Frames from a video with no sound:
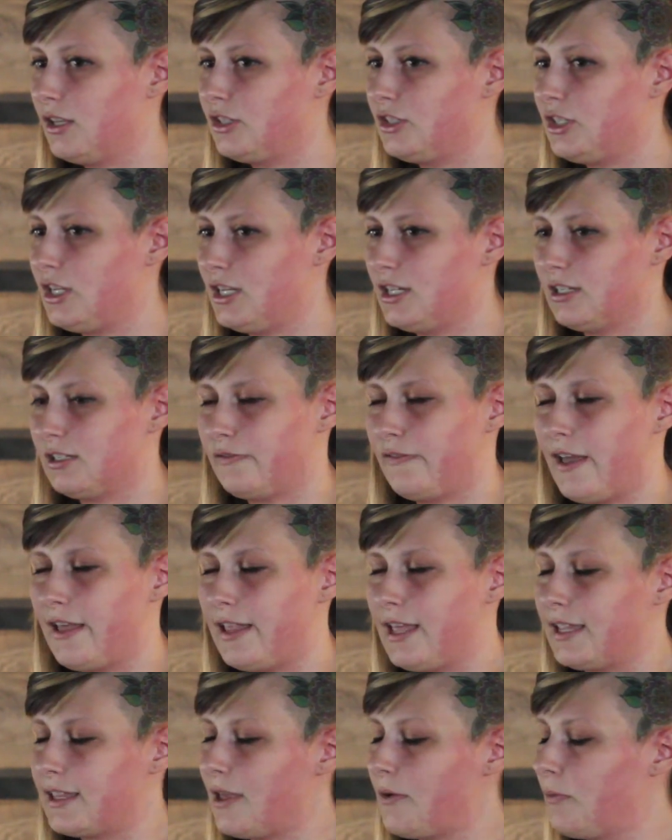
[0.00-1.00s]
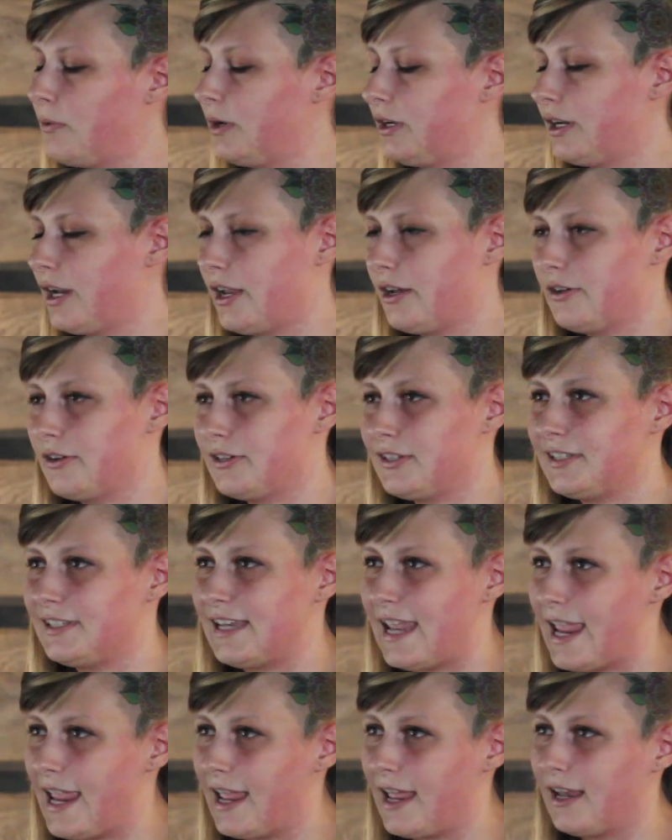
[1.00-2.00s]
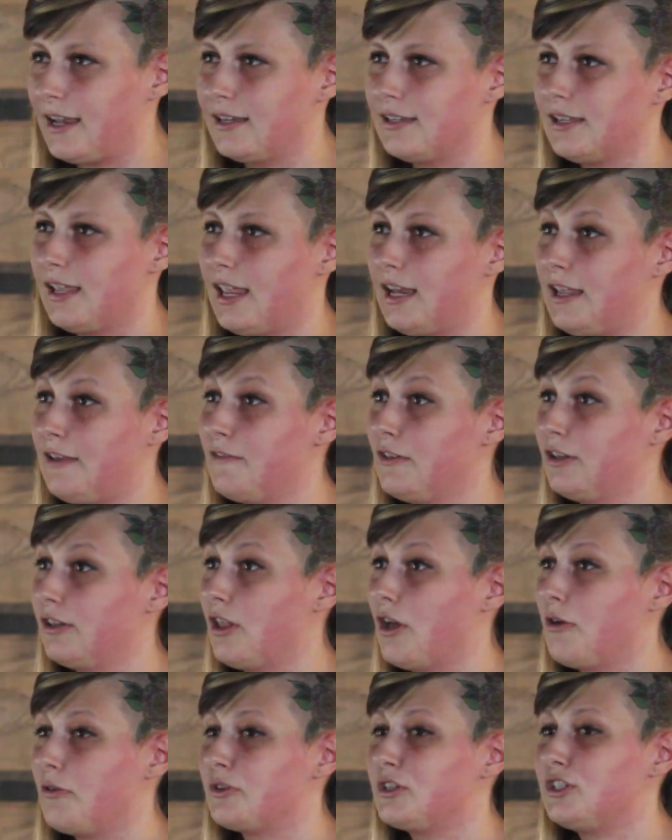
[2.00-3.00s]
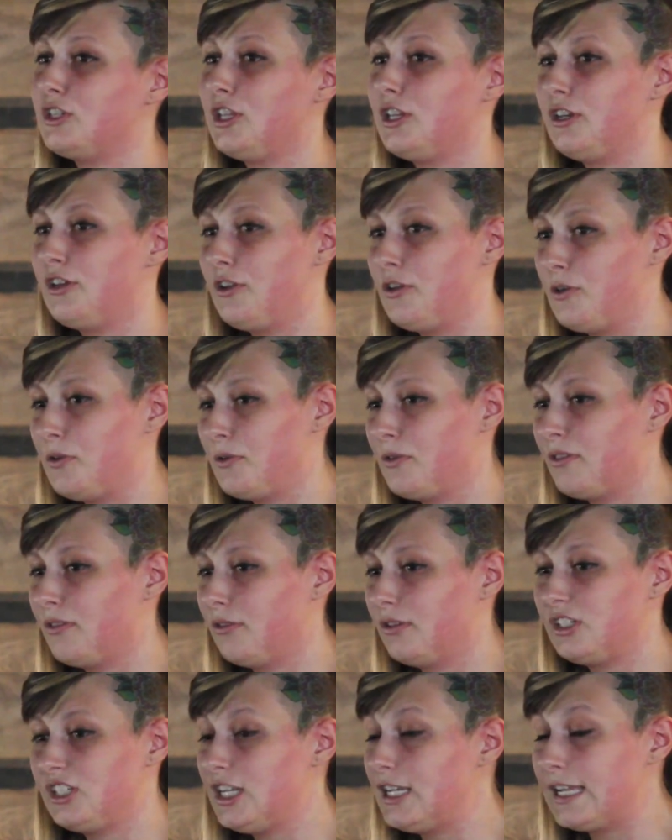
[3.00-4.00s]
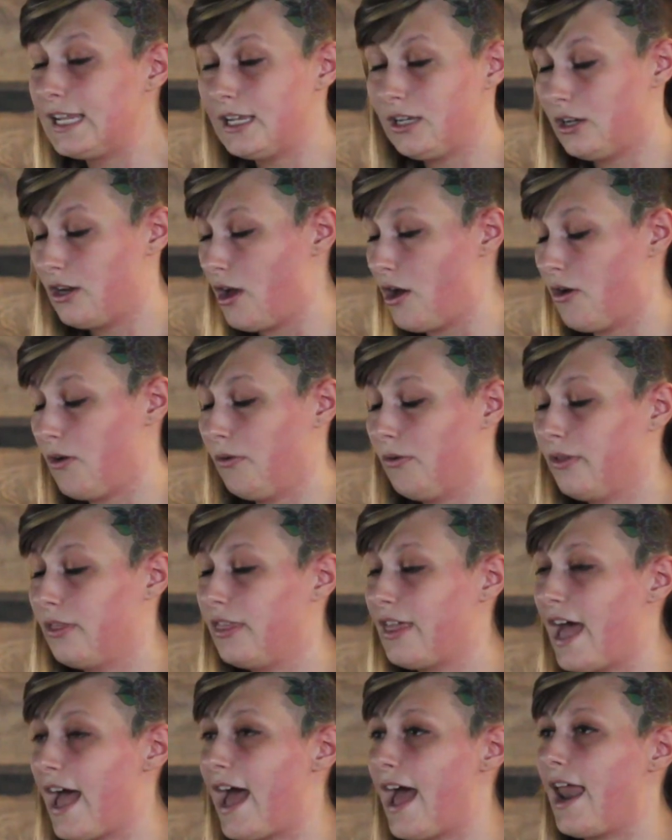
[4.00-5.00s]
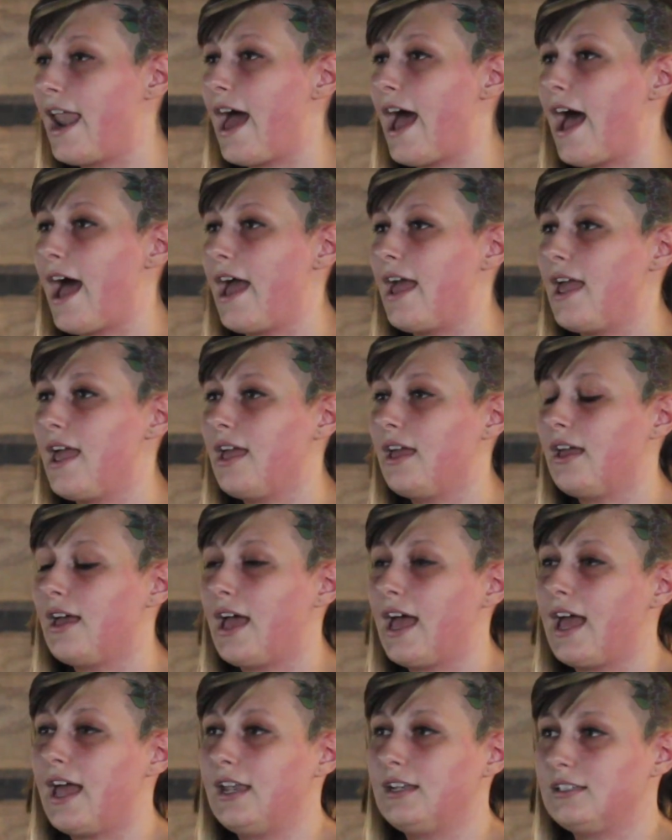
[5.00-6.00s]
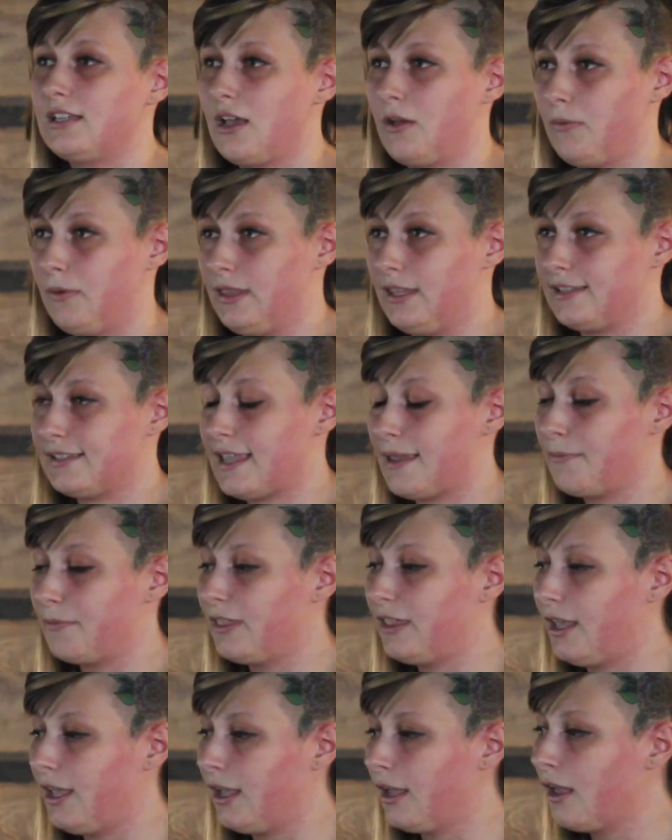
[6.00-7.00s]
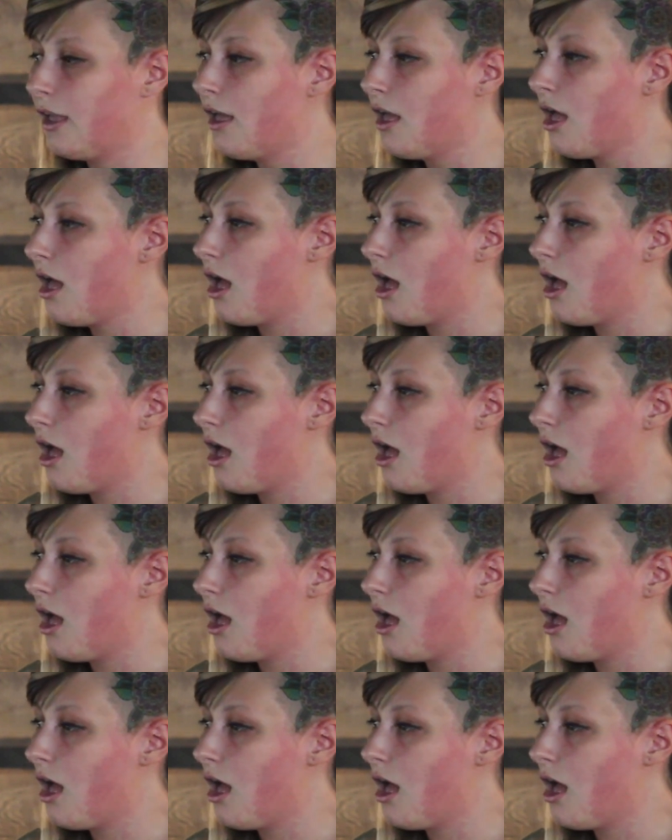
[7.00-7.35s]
she just felt like they wouldn't understand. And even though she didn't know that I had dealt with the same thing,